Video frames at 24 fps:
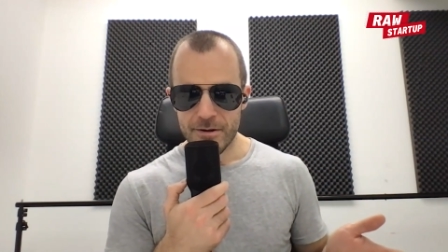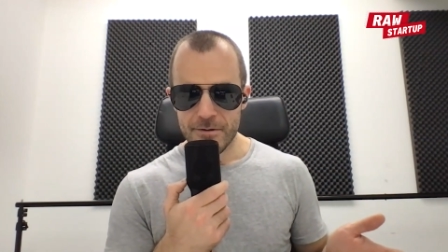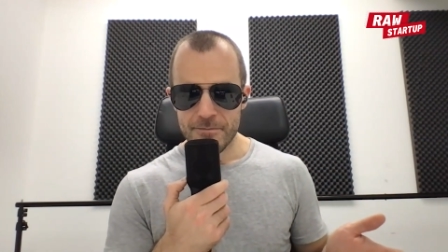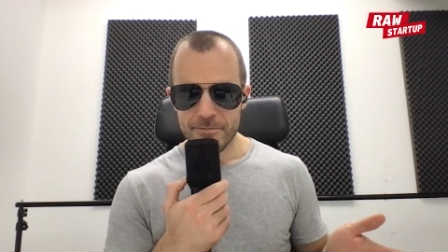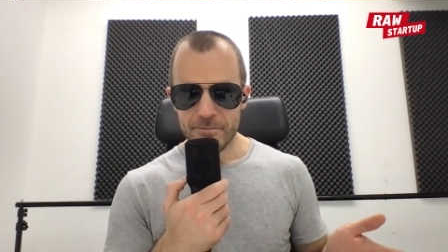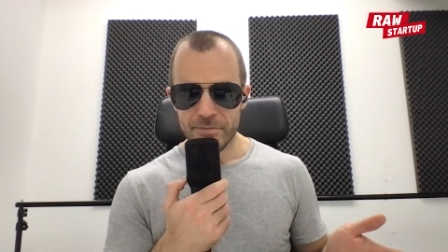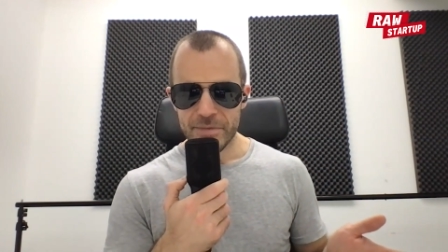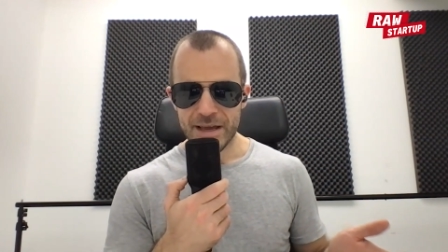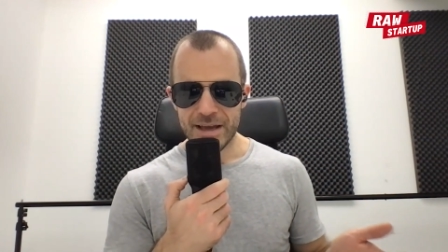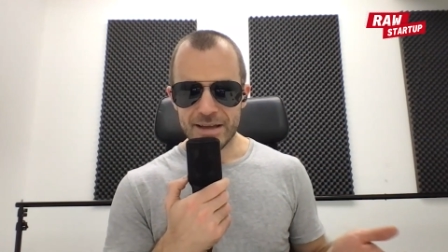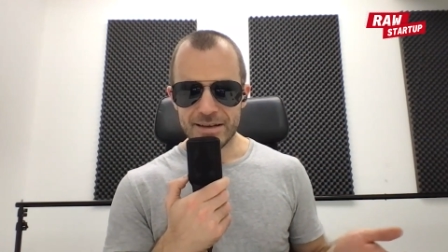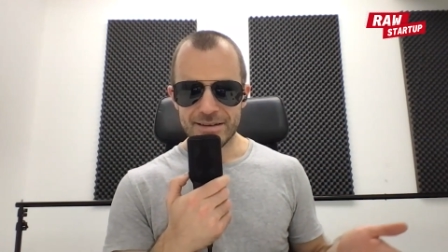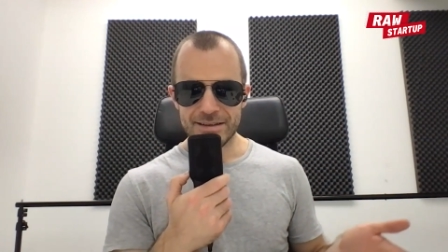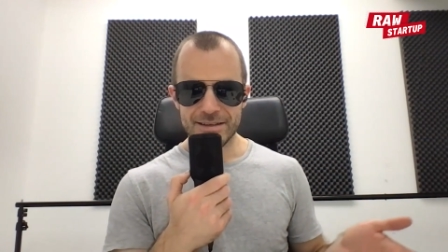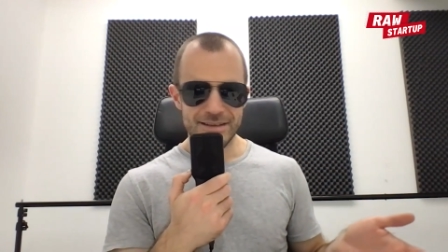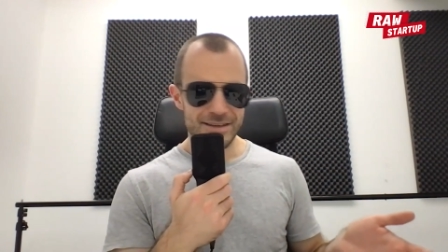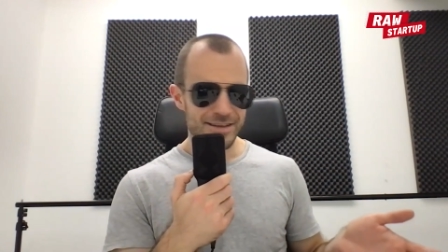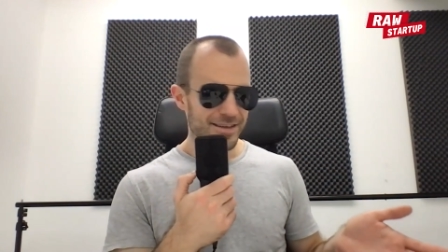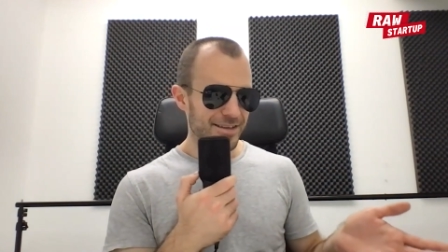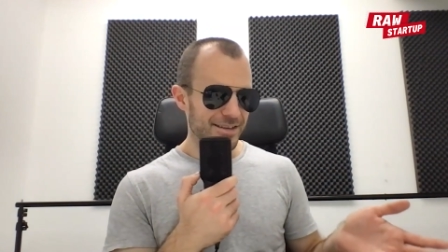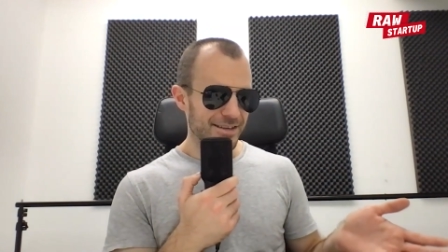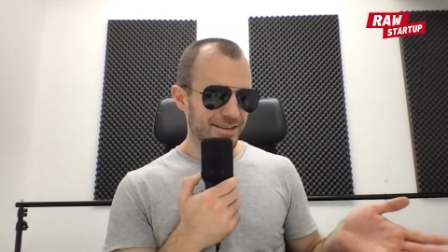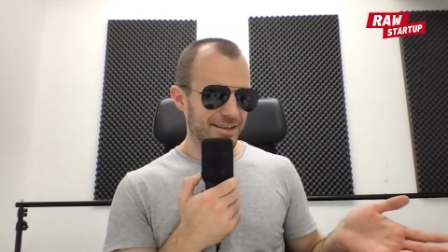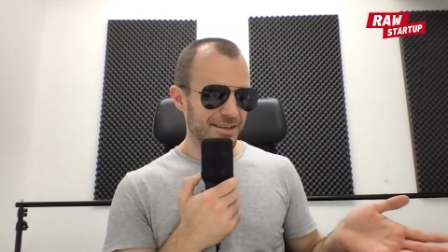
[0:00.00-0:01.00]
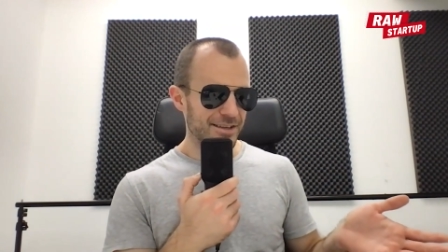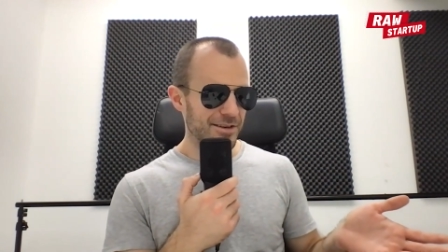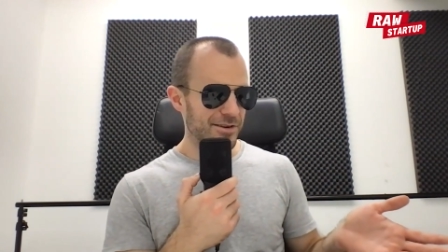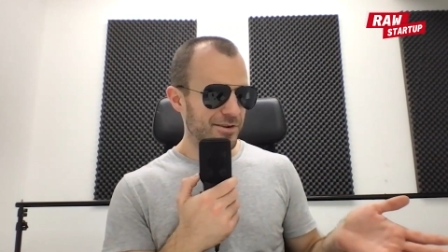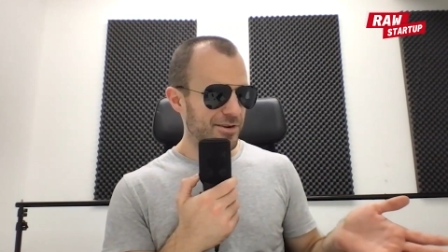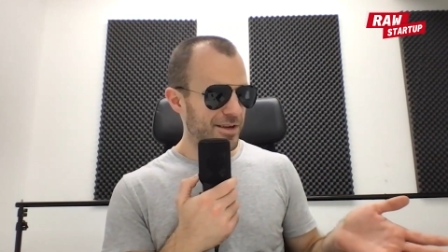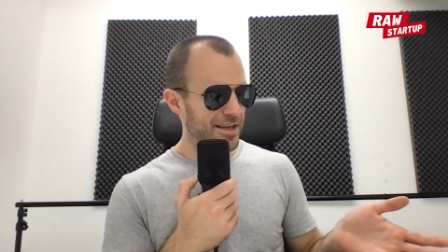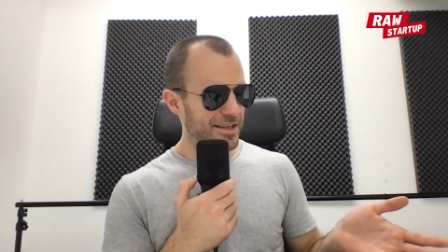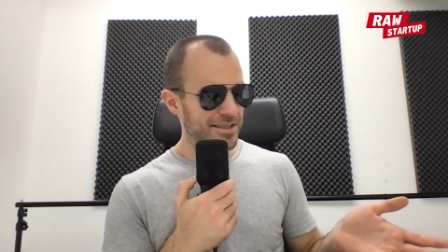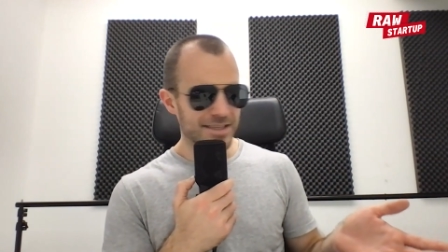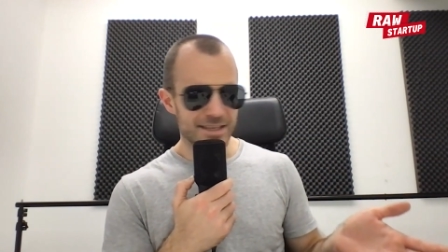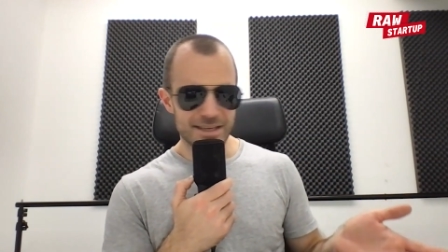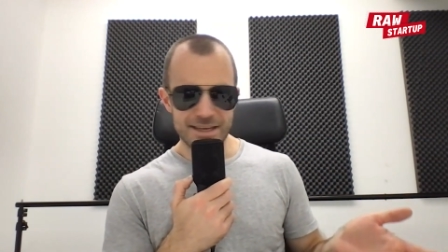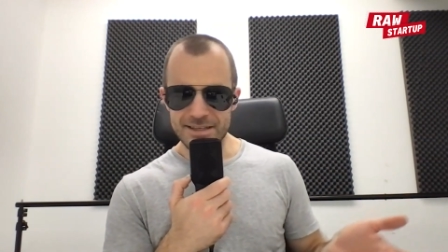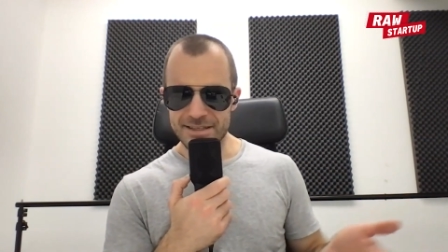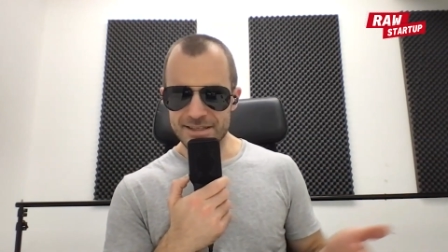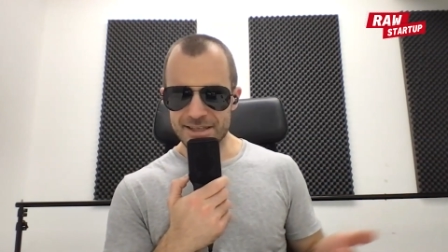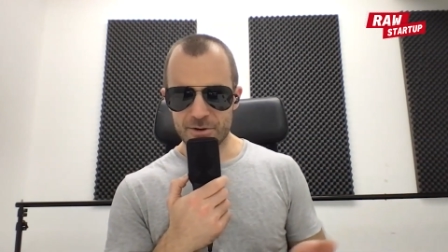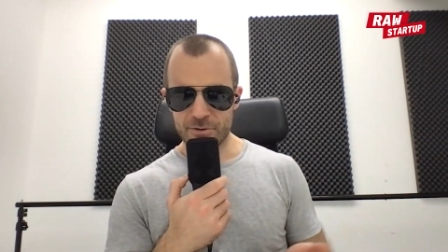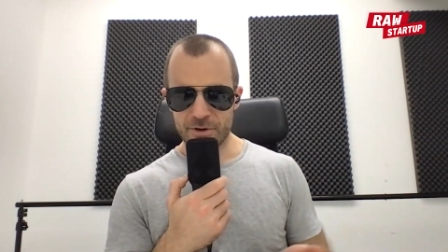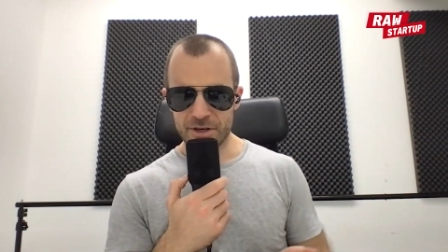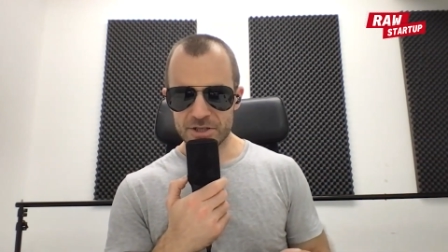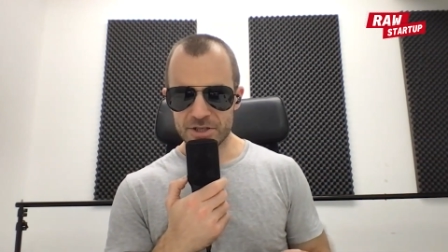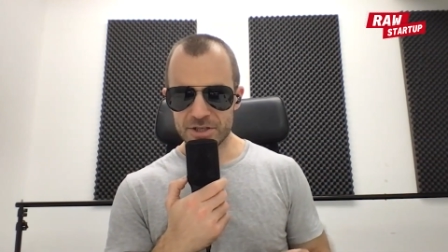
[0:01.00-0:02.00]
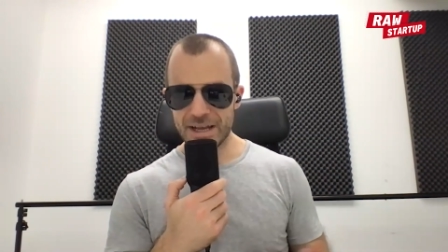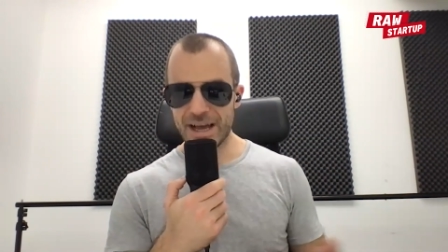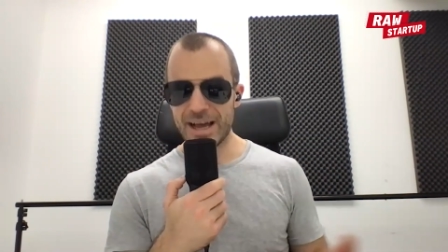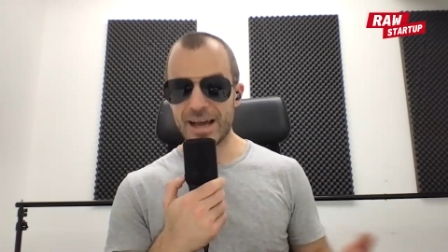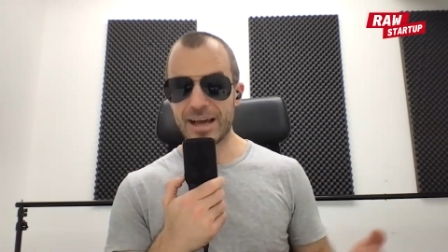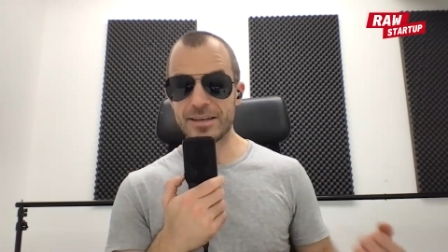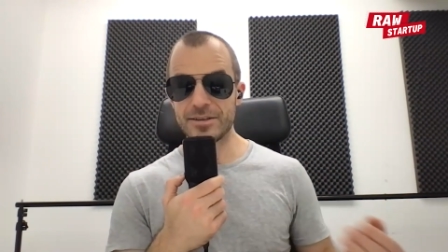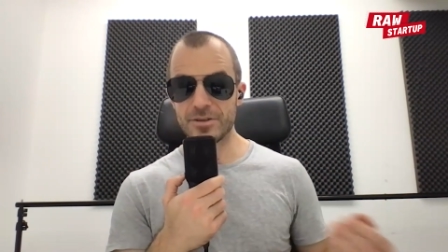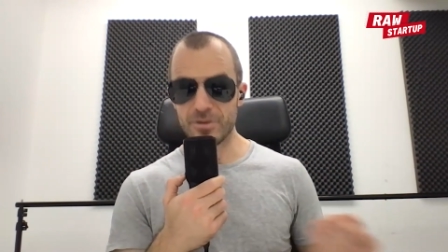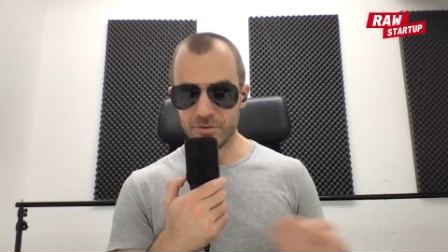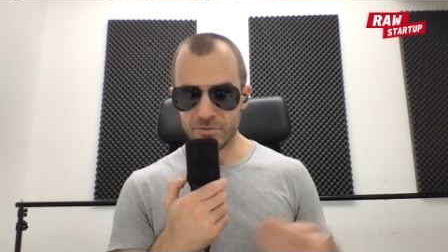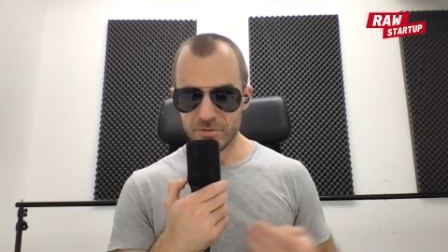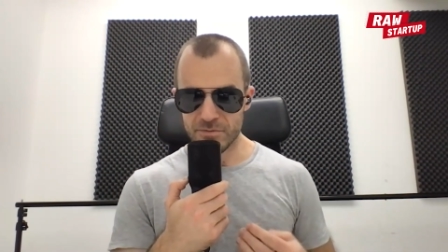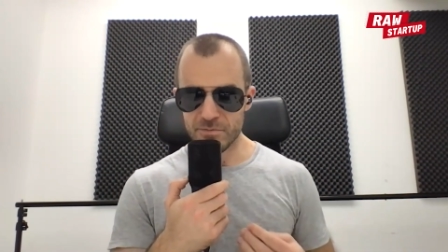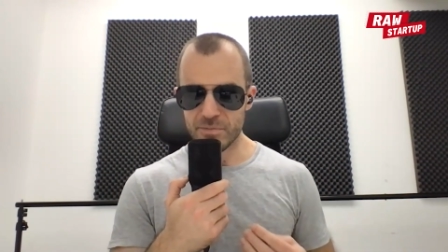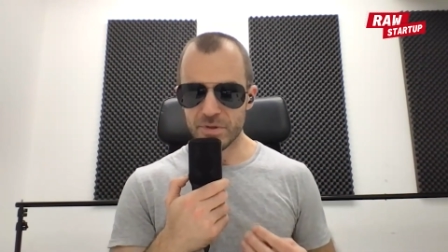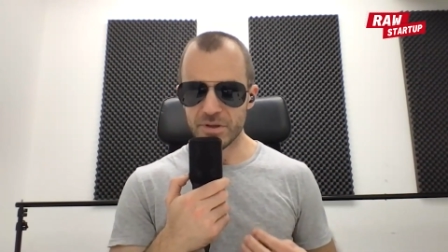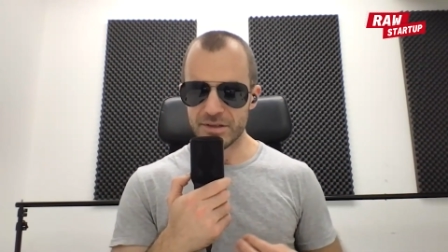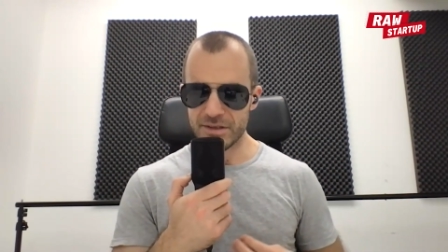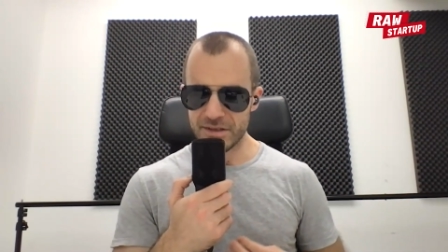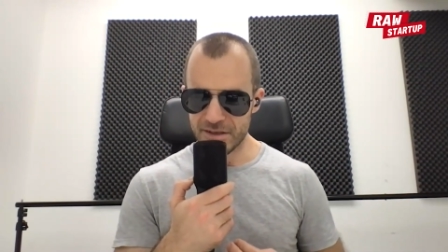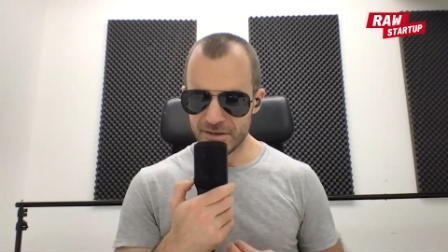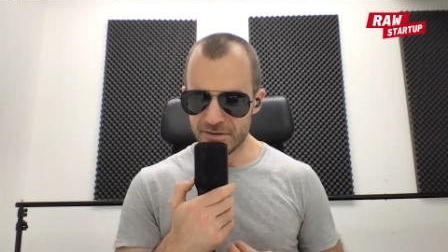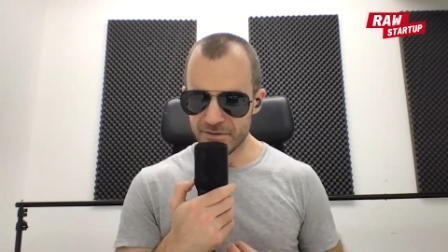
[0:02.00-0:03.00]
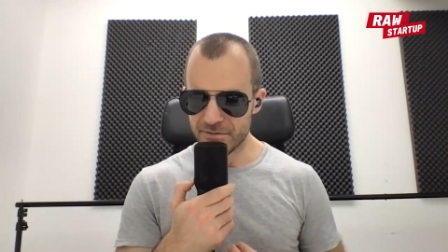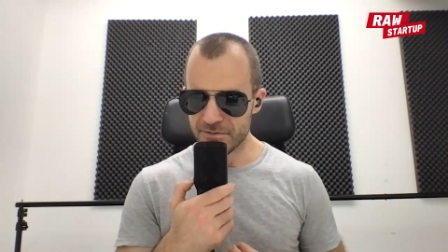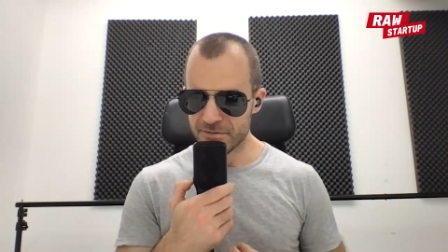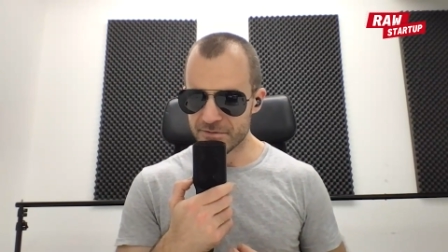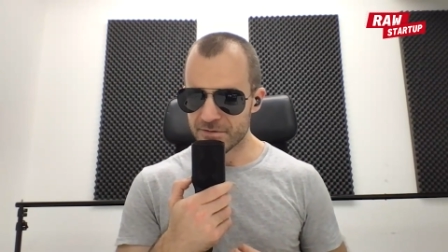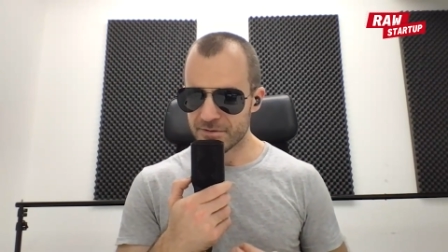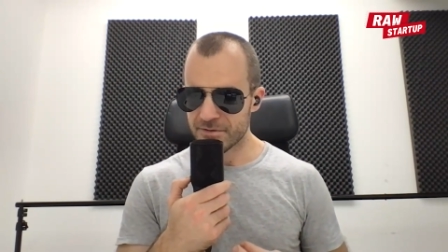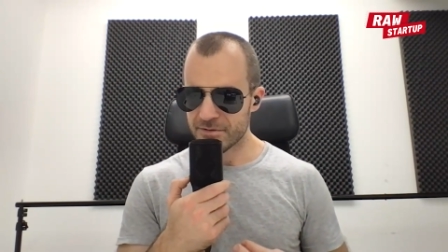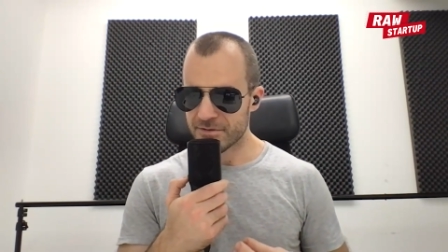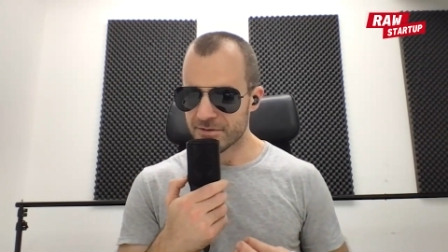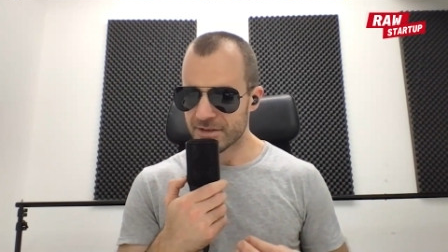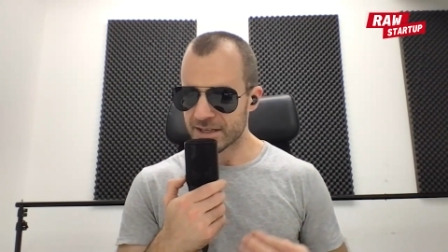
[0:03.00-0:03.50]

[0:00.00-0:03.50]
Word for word: Oh. And you know, it's it's a question I don't believe